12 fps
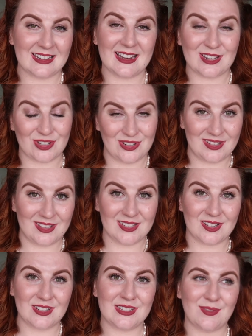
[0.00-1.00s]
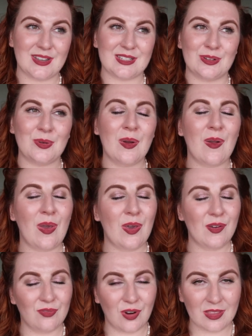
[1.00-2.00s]
addition to the Sunday video
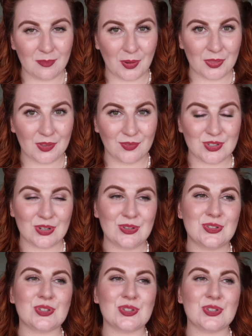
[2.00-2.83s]
for the month of June.